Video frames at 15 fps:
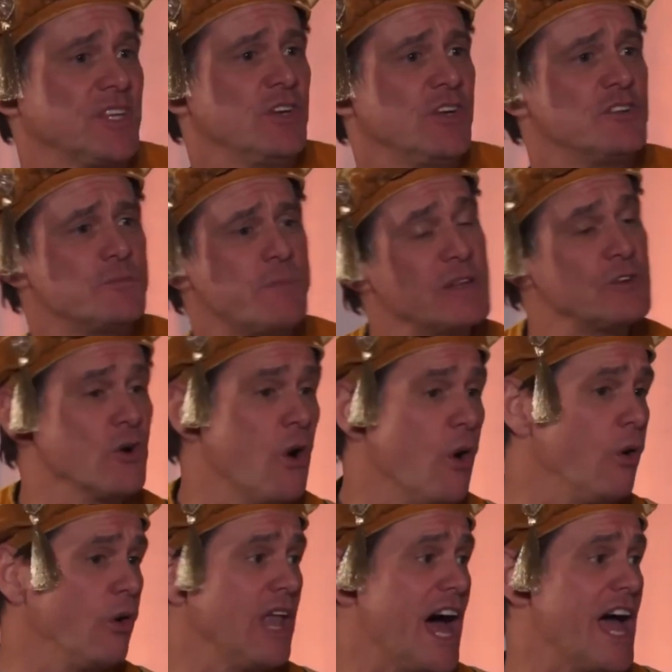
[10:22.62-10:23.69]
You can spend your
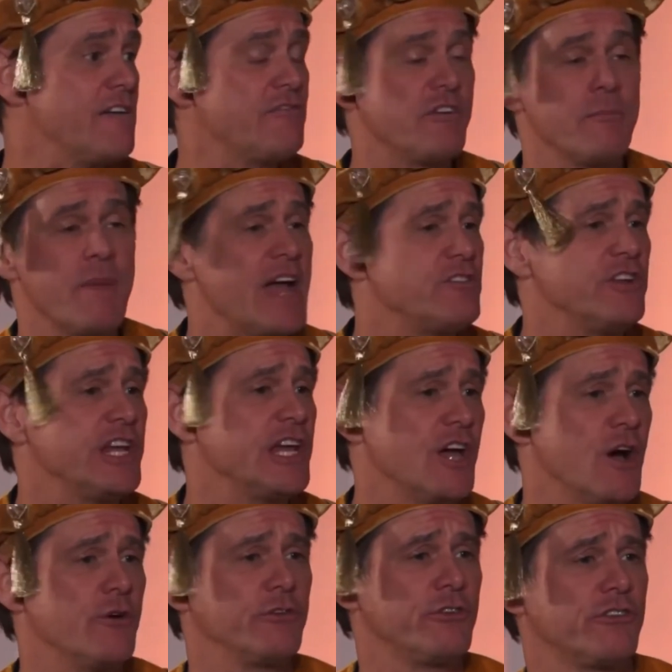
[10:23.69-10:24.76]
whole life
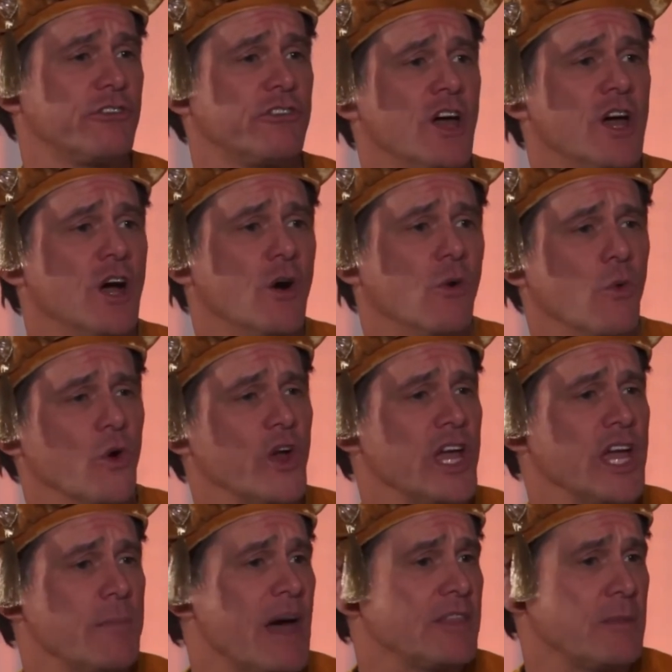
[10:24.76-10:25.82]
imagining ghosts,
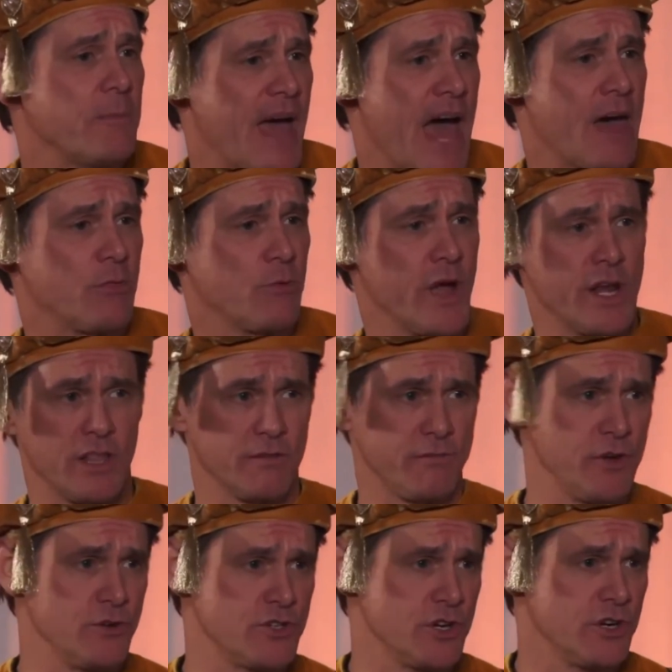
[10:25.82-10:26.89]
worrying about the pathway to the
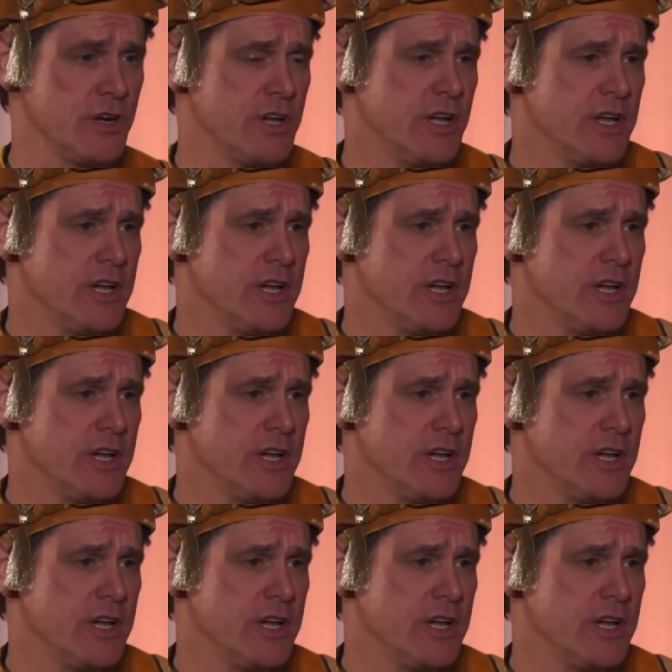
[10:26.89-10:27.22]
future,